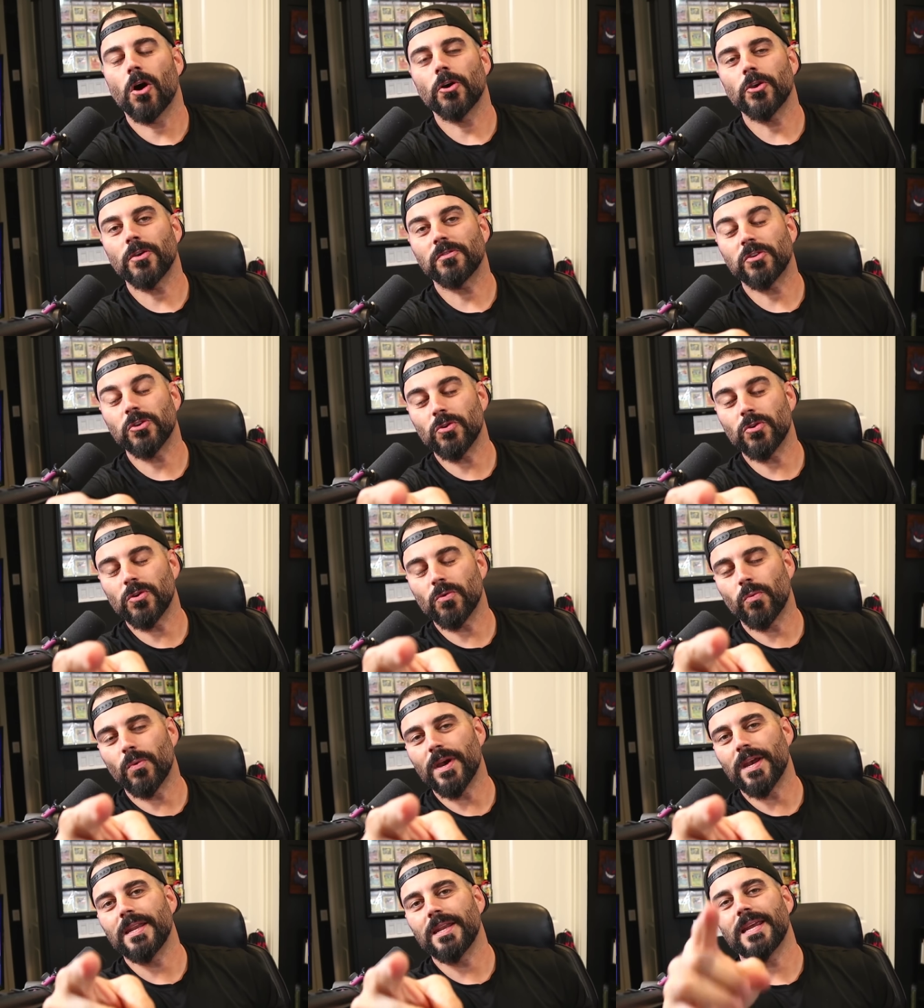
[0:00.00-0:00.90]
All you have to do to
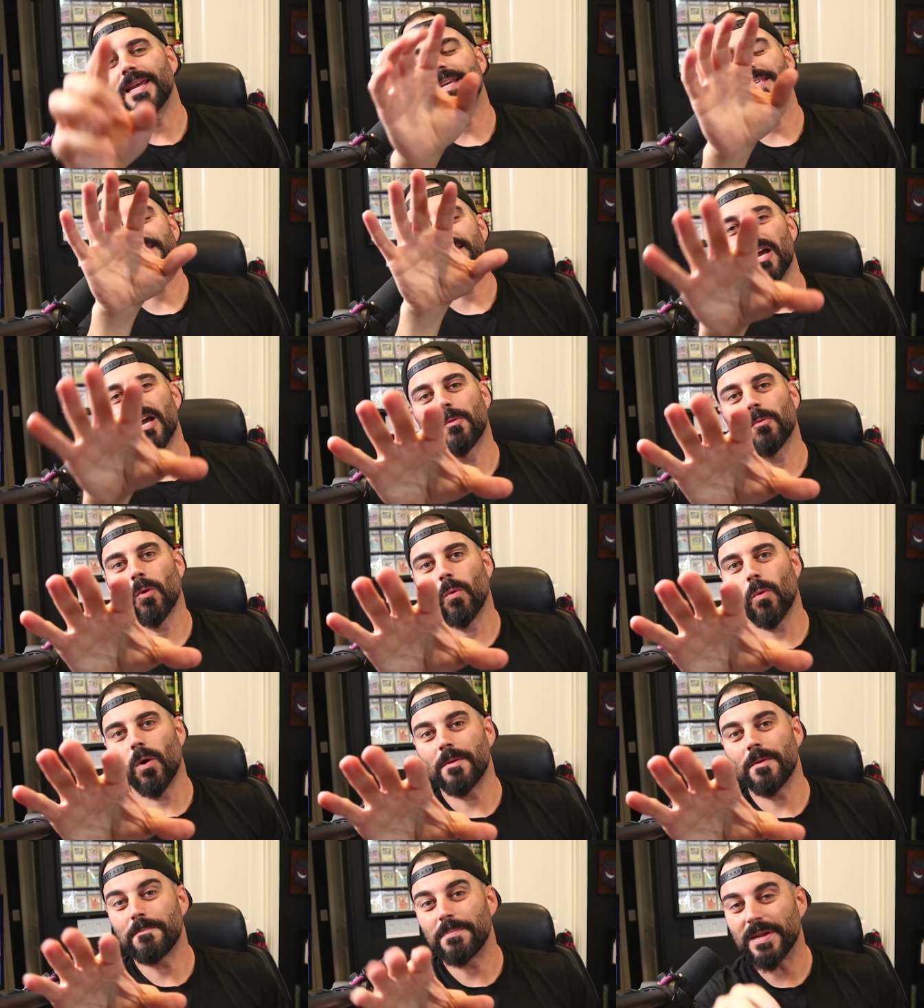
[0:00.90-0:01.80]
win is, number
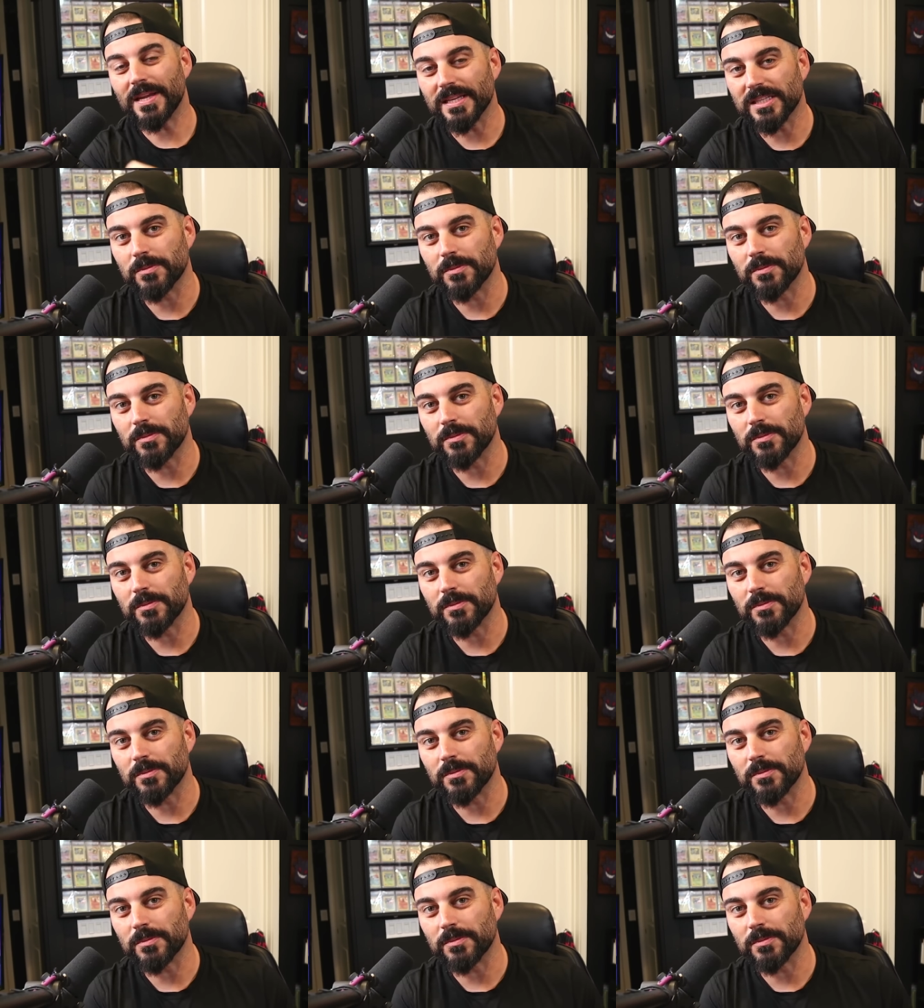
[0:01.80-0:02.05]
one, be a